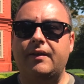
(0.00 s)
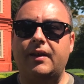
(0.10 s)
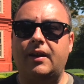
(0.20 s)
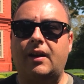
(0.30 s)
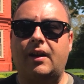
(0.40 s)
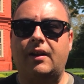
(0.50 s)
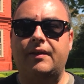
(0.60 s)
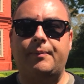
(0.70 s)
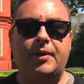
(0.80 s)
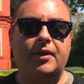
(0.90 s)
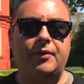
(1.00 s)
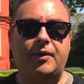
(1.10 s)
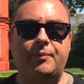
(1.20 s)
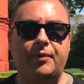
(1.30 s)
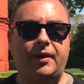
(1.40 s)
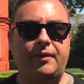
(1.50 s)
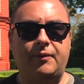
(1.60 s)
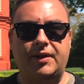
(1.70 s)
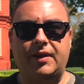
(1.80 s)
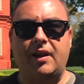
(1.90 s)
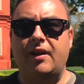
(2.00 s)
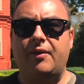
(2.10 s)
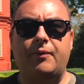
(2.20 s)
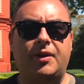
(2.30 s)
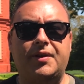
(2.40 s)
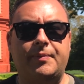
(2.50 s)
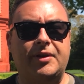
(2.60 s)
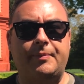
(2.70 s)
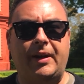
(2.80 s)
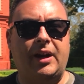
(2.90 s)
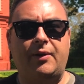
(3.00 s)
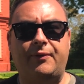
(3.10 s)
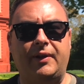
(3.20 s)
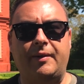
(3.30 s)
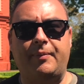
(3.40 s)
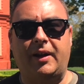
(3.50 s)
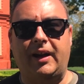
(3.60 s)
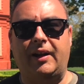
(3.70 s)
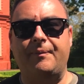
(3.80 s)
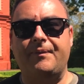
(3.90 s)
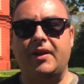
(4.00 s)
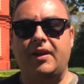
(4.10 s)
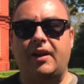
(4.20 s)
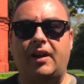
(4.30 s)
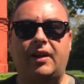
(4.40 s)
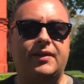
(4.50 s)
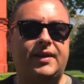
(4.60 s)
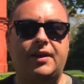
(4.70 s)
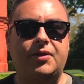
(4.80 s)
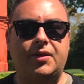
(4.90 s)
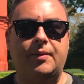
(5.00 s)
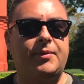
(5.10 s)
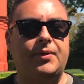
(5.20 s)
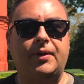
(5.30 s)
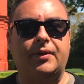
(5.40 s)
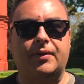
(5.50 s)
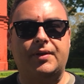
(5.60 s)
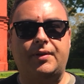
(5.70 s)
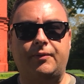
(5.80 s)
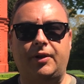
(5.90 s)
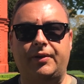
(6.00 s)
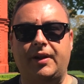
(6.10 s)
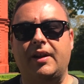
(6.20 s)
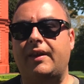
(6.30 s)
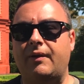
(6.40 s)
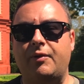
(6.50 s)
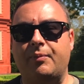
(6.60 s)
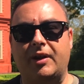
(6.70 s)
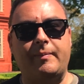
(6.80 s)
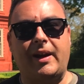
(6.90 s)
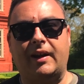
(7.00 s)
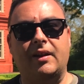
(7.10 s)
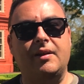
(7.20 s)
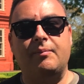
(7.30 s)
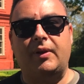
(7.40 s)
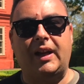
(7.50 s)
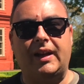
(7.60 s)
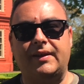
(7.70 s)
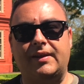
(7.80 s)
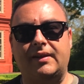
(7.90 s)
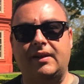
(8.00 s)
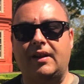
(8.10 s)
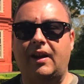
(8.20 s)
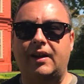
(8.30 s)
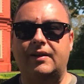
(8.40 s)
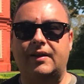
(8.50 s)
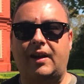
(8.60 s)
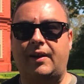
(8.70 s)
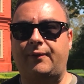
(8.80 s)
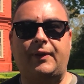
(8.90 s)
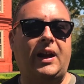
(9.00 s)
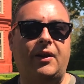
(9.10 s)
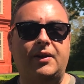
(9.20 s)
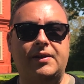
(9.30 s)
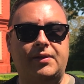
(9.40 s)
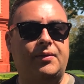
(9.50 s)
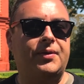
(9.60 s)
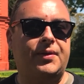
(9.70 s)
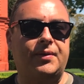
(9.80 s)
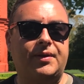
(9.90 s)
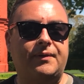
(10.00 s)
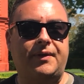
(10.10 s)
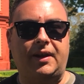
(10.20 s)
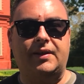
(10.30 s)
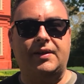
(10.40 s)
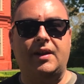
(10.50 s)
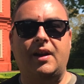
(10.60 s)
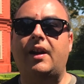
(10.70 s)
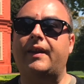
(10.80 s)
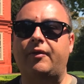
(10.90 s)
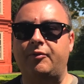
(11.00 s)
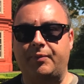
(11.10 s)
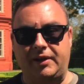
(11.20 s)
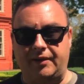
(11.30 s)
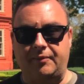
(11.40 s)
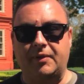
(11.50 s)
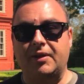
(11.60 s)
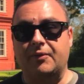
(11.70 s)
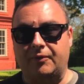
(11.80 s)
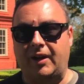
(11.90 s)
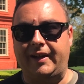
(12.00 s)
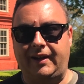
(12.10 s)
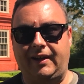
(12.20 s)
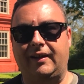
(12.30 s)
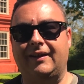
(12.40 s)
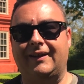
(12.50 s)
The period when Britain was the world's most powerful empire and sending ships all across the world, they would bring back plants and flowers and all sorts of things, and they would bring them right here.